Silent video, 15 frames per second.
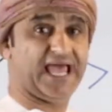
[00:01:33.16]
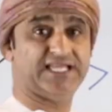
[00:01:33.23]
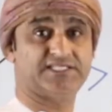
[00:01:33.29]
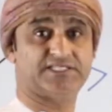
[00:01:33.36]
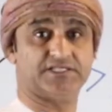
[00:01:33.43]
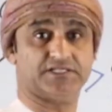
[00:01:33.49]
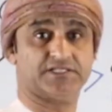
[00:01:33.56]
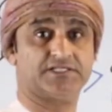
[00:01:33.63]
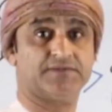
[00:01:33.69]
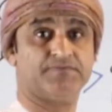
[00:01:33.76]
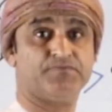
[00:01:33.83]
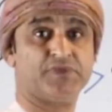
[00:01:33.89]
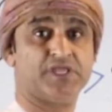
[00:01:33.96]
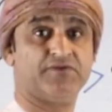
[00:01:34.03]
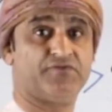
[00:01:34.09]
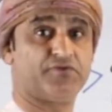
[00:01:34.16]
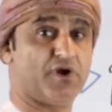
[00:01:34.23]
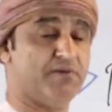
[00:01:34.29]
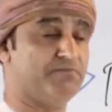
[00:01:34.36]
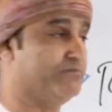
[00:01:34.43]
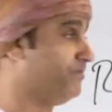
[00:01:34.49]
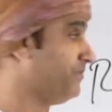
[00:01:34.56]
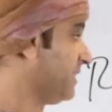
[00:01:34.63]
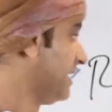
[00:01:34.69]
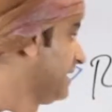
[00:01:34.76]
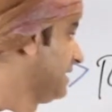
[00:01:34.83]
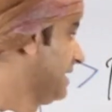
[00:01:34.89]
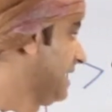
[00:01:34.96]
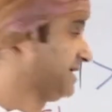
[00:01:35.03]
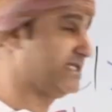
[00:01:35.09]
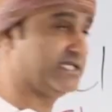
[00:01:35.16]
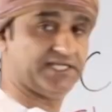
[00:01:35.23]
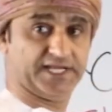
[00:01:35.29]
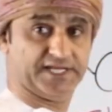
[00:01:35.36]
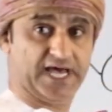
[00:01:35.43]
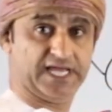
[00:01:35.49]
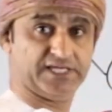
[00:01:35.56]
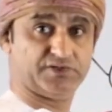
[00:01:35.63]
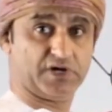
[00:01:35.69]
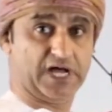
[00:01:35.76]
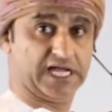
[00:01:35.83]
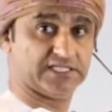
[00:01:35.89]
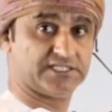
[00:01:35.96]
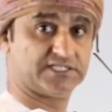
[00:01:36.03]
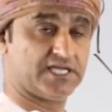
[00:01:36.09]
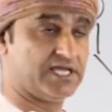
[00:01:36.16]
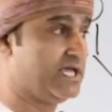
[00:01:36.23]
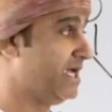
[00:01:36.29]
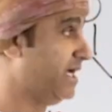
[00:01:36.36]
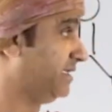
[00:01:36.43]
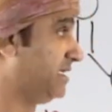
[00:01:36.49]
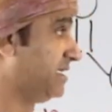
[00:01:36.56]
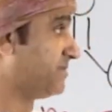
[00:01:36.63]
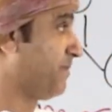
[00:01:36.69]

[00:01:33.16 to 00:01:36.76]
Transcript: esters from acid anhydrides. It is